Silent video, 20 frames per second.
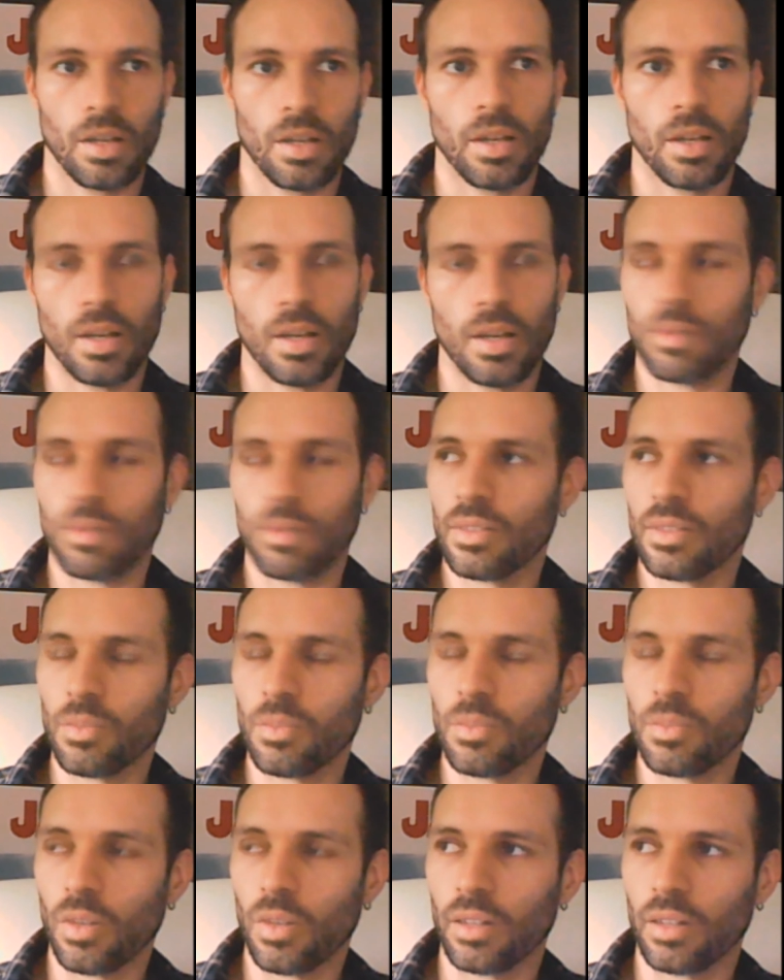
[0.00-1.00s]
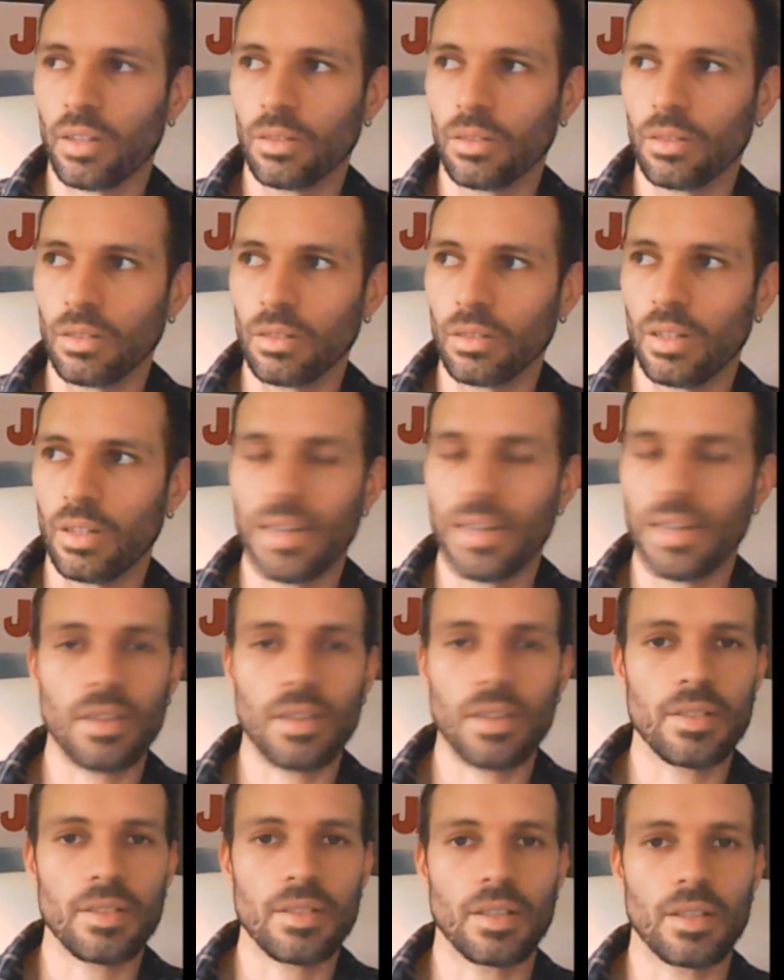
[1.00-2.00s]
And this is what I call a
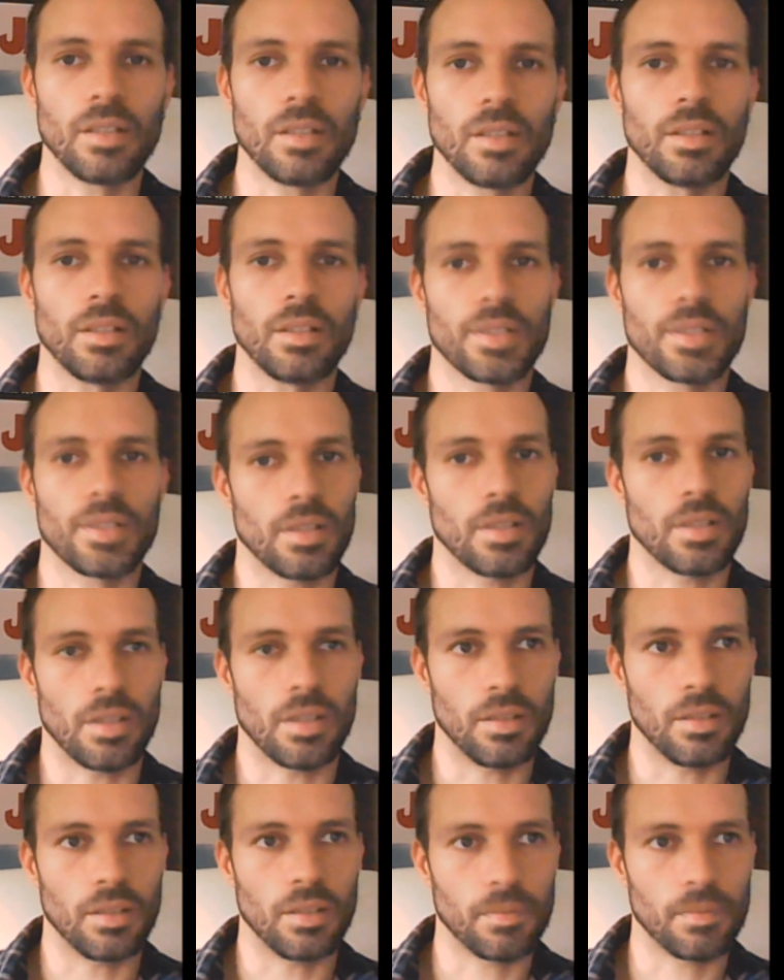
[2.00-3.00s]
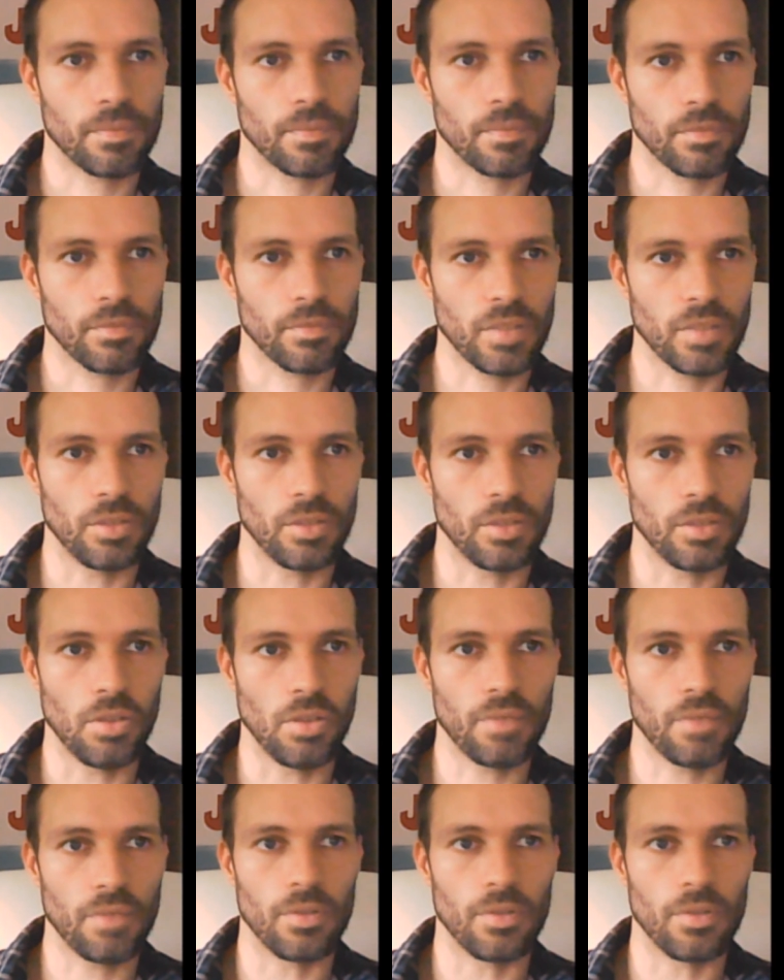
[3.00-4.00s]
lazy kill scene, with no
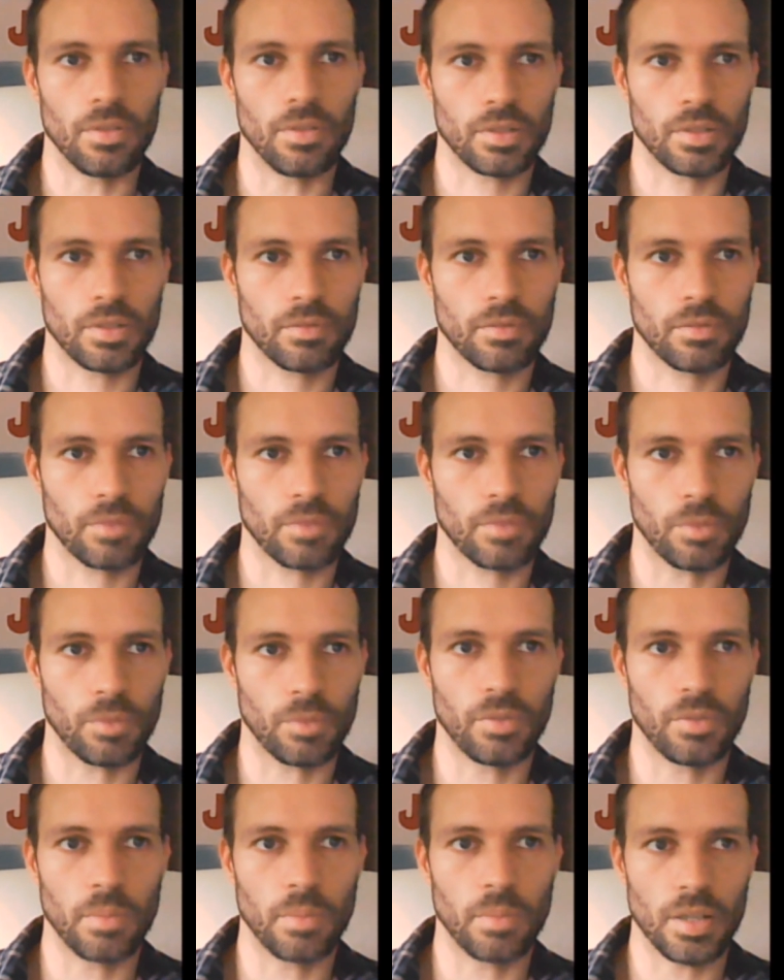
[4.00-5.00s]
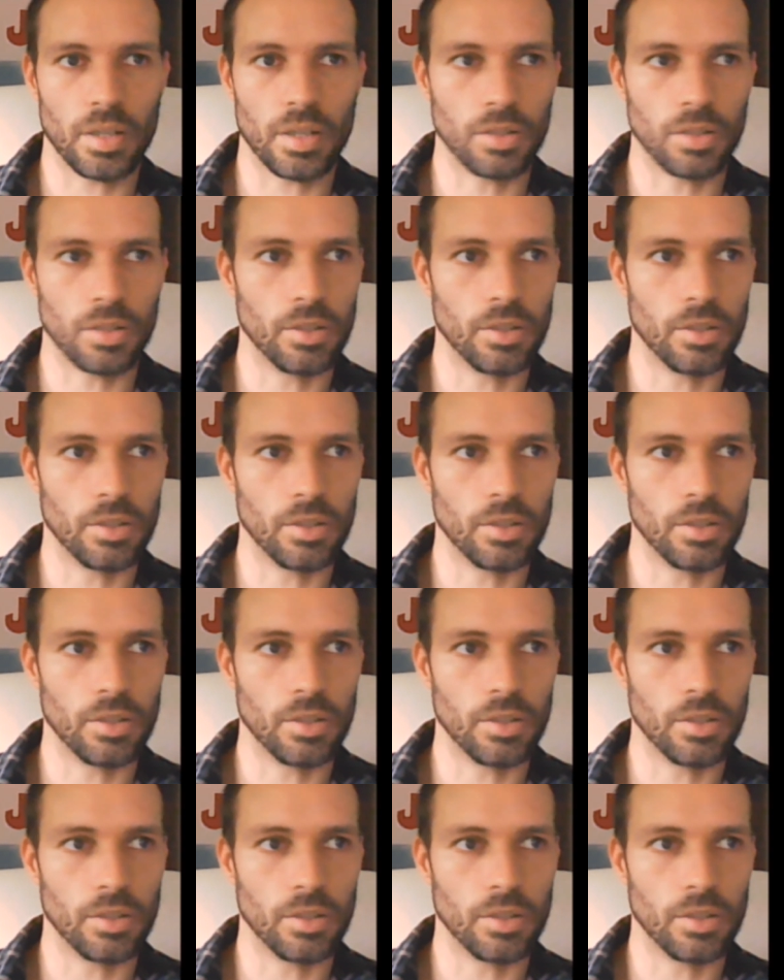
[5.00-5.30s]
effort from the filmmaker.